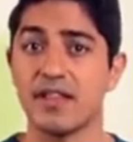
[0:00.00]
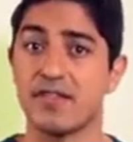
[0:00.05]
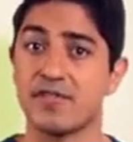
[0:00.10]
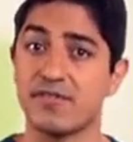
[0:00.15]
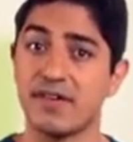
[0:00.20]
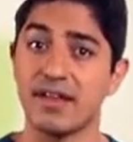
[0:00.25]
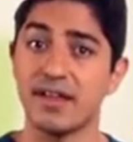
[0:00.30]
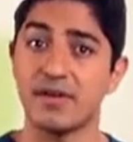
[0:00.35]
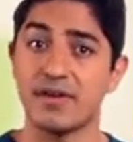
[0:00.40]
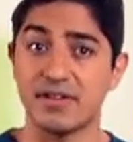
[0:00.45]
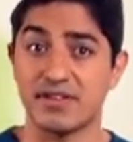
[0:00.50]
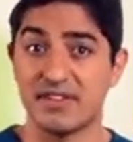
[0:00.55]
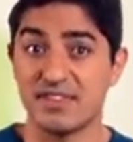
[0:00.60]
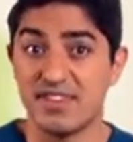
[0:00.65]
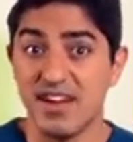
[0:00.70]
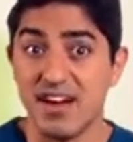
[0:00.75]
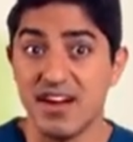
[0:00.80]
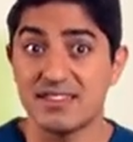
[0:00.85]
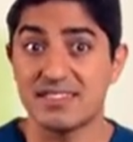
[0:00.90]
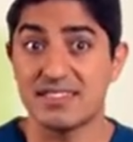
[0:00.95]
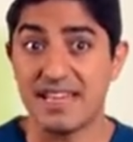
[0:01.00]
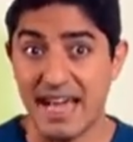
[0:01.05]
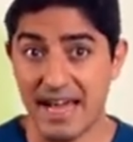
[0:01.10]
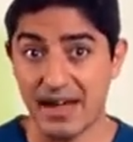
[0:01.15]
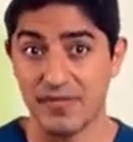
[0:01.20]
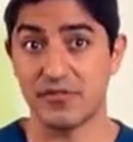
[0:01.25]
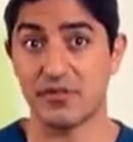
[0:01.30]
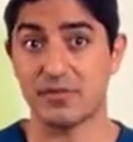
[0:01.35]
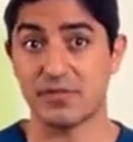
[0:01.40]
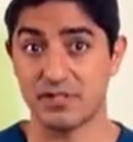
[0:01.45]
the fellow does
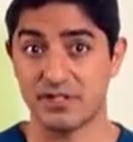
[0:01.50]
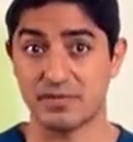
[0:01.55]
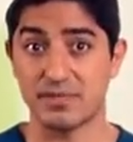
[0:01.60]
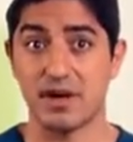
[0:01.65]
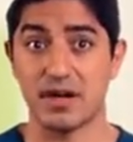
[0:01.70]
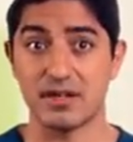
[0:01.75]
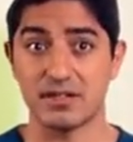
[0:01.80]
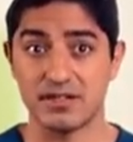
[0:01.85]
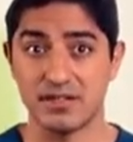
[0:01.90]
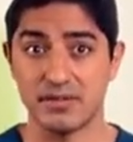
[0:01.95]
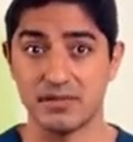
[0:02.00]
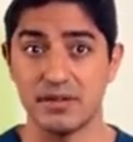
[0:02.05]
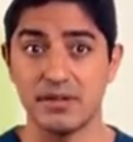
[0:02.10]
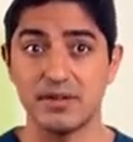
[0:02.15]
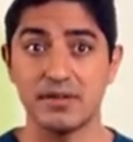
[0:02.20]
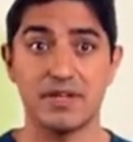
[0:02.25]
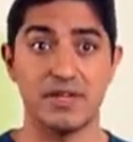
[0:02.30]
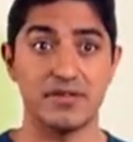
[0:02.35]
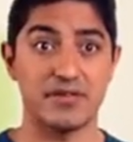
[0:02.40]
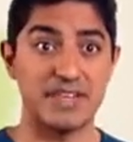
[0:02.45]
have the responsibility